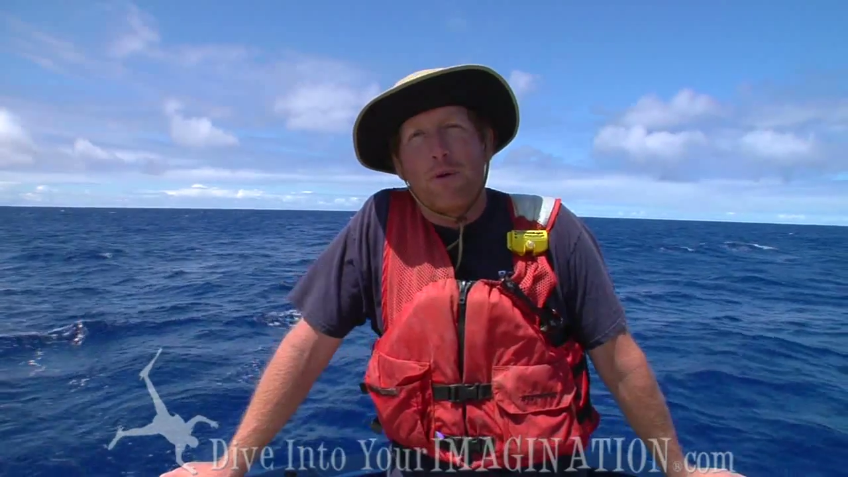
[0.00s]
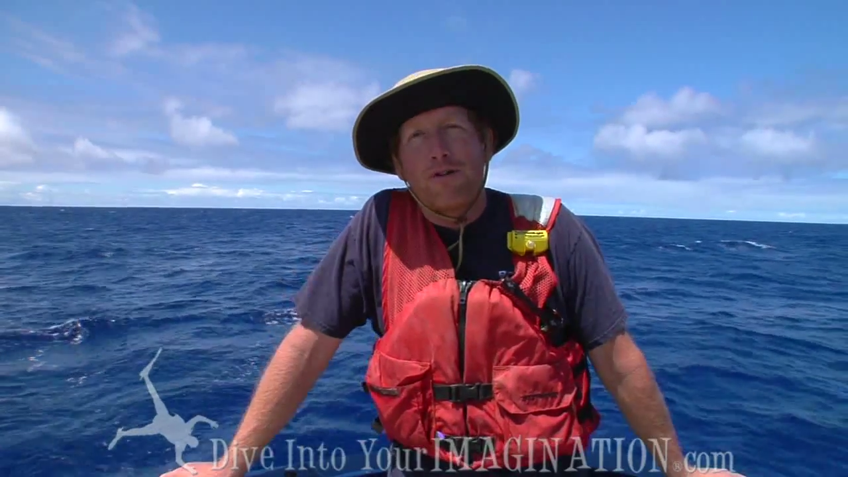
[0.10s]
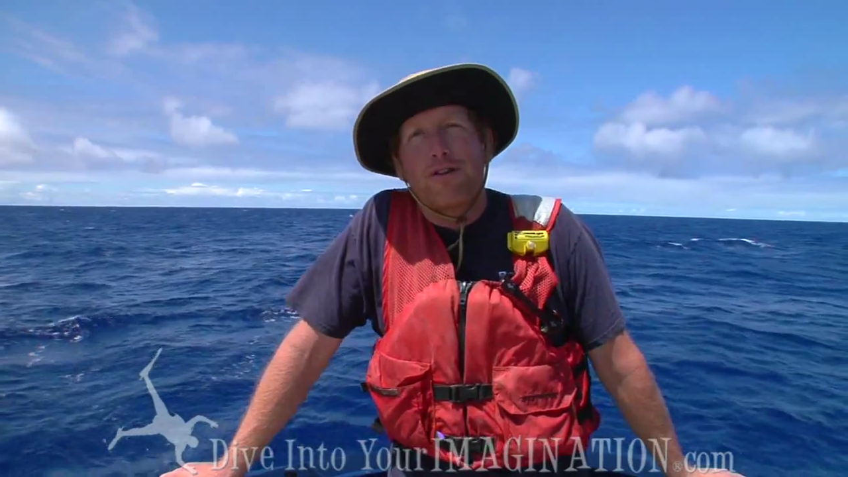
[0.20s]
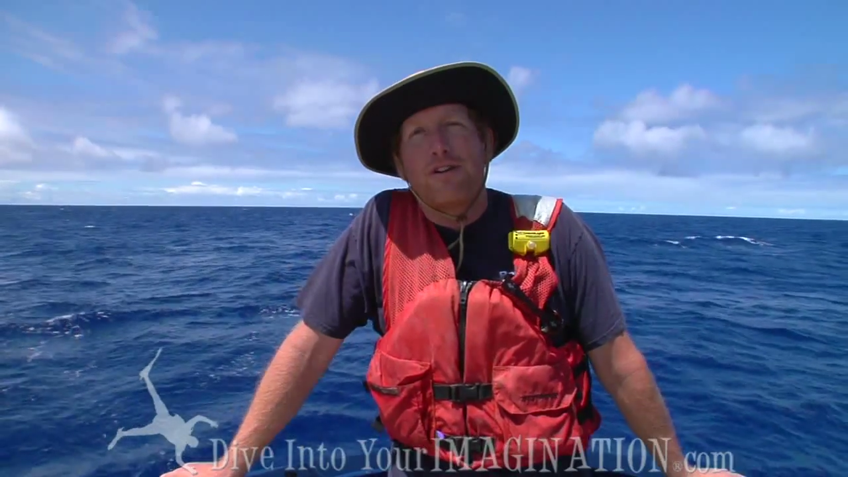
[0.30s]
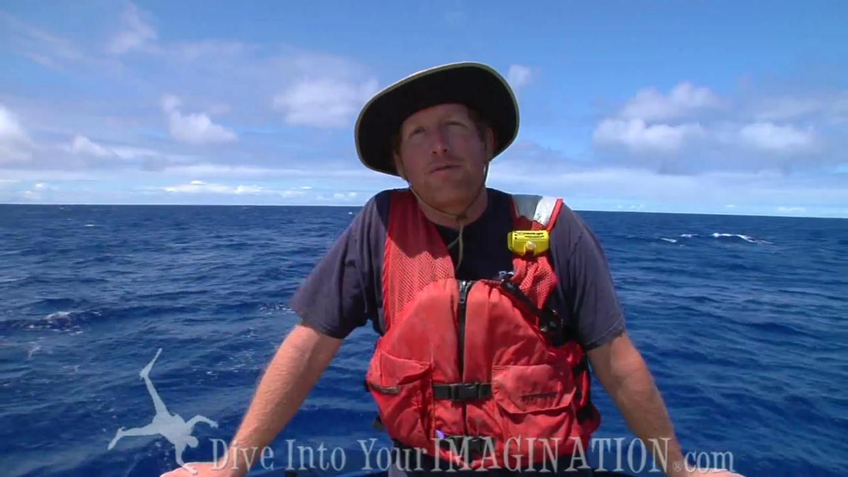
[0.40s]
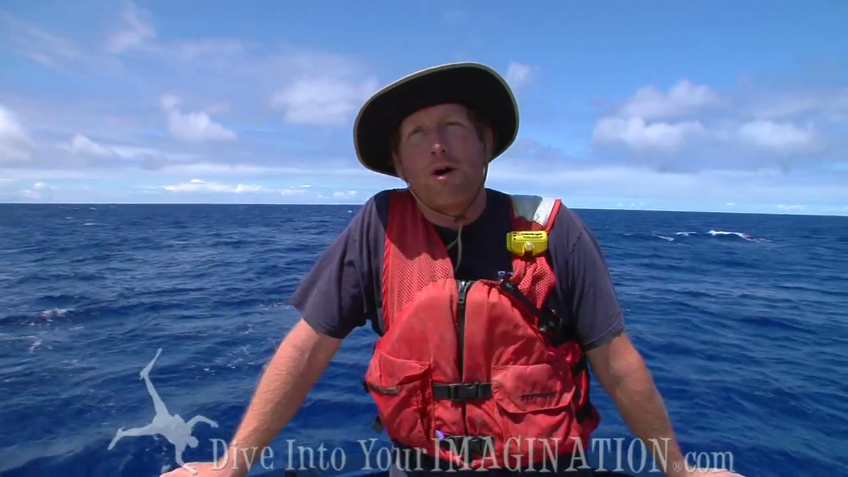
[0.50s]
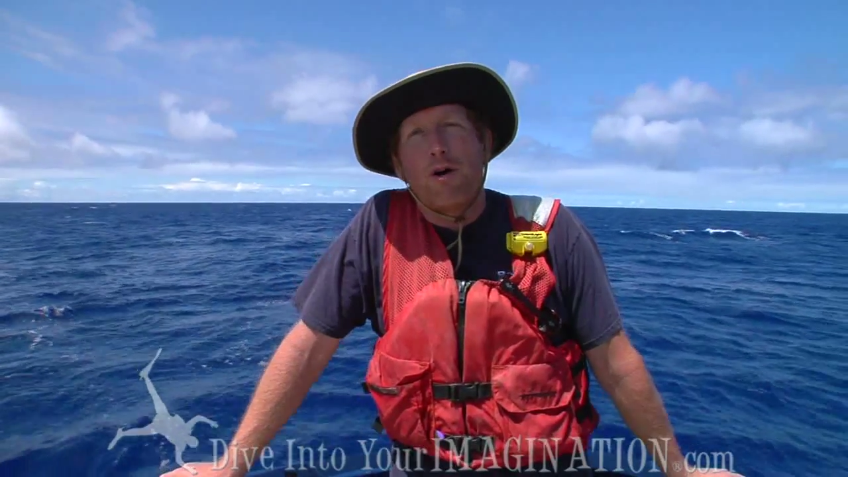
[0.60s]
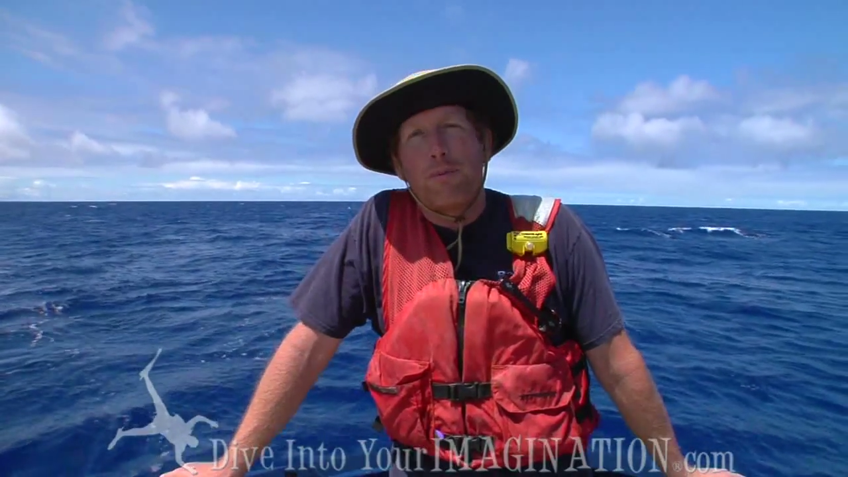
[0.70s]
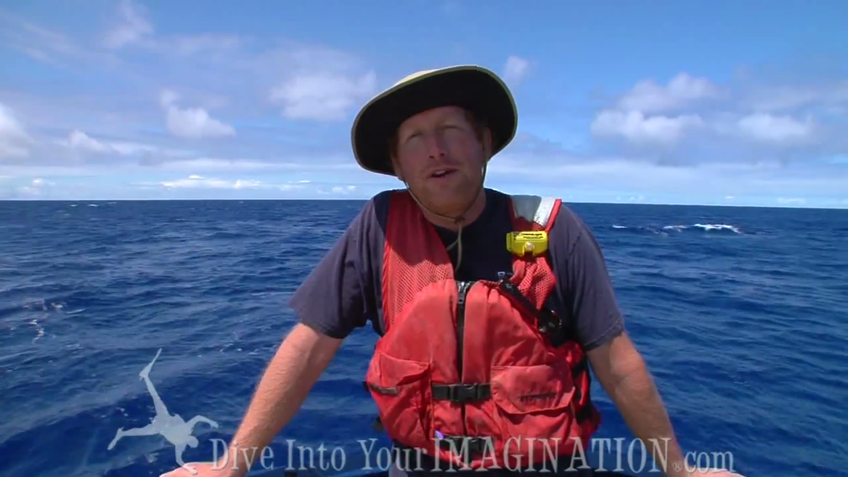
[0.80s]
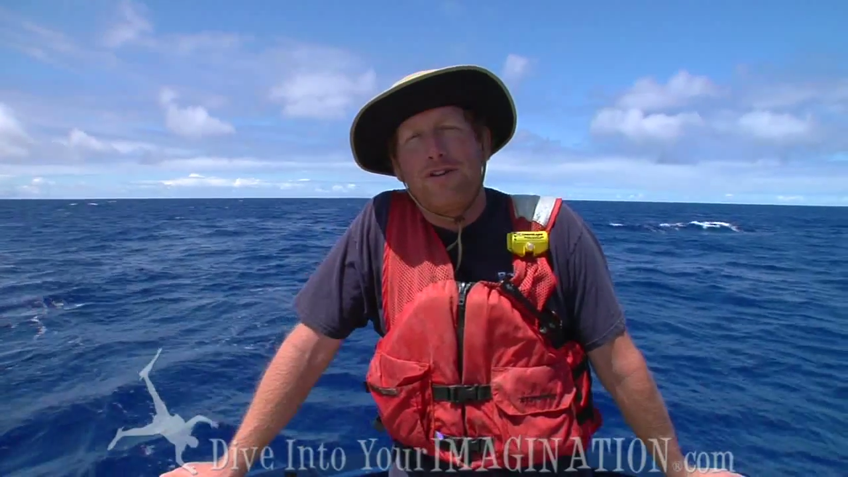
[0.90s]
mostly
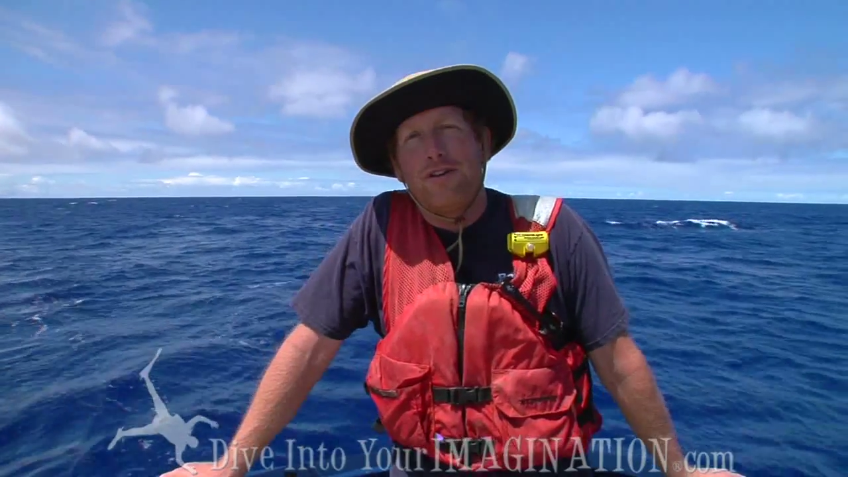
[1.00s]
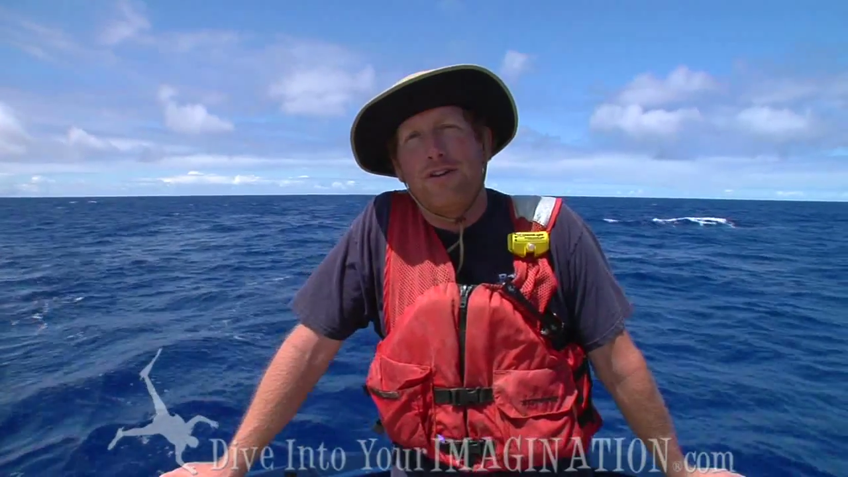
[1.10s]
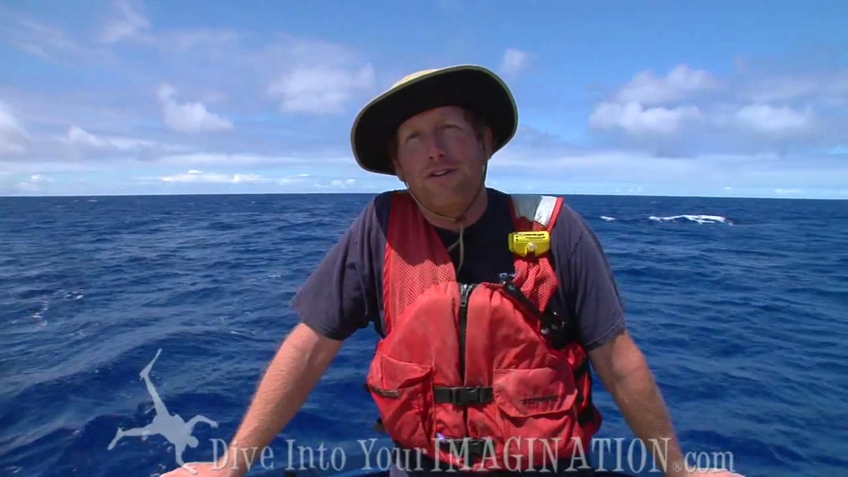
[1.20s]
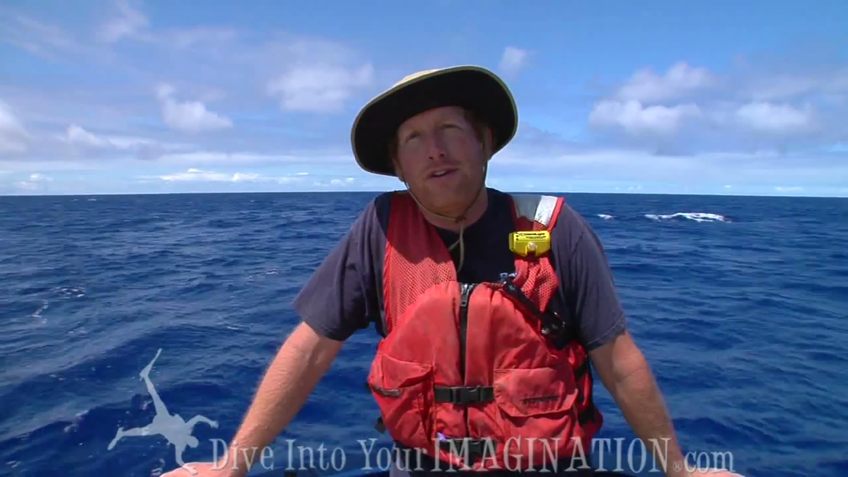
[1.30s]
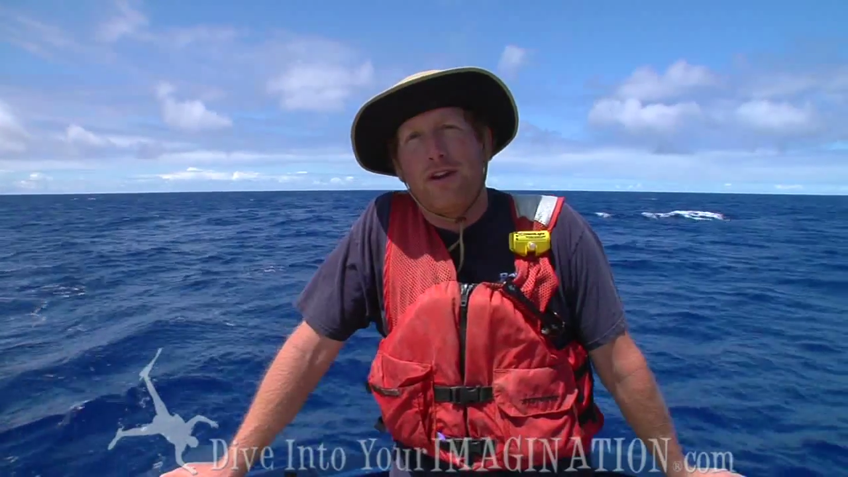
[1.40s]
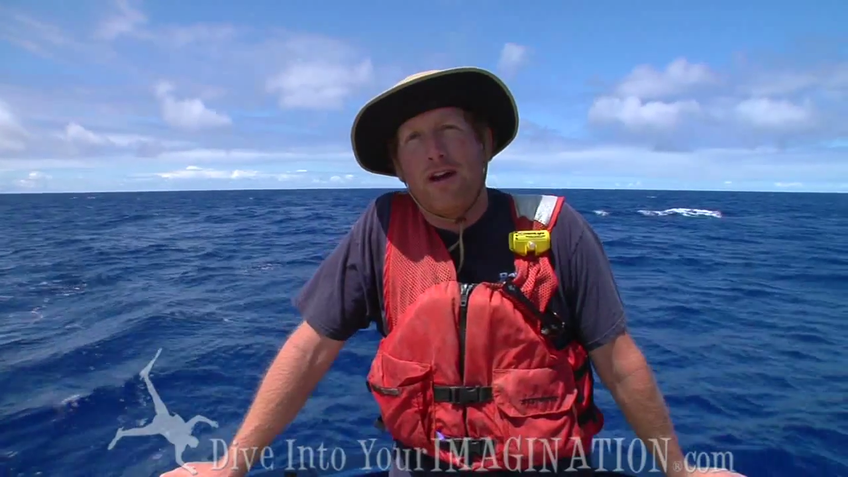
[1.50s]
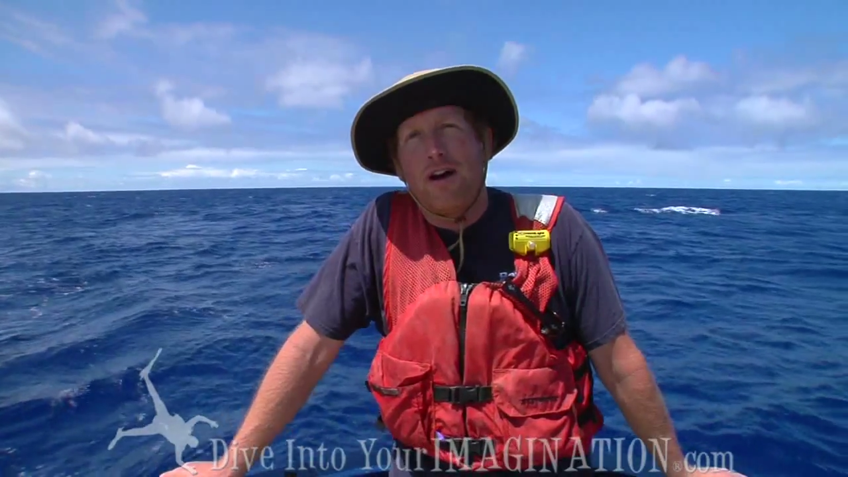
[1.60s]
small pieces